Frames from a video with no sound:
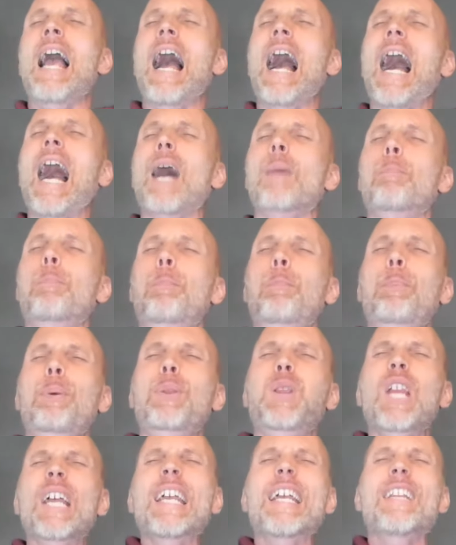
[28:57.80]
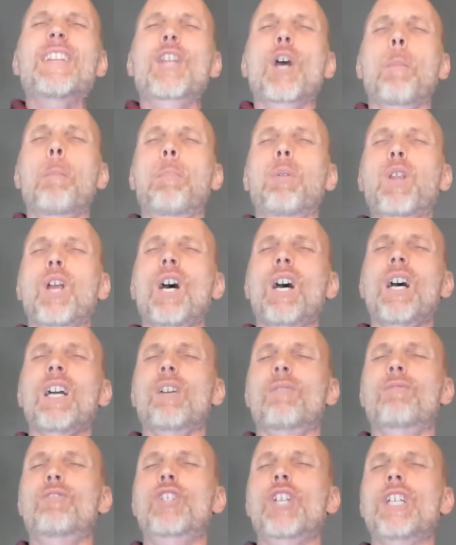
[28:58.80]
I plead the blood
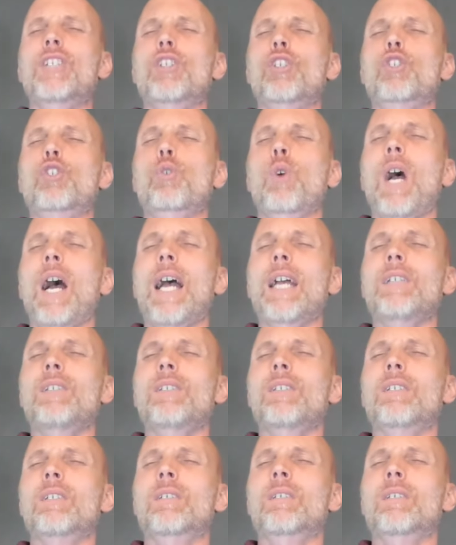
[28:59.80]
of Jesus Christ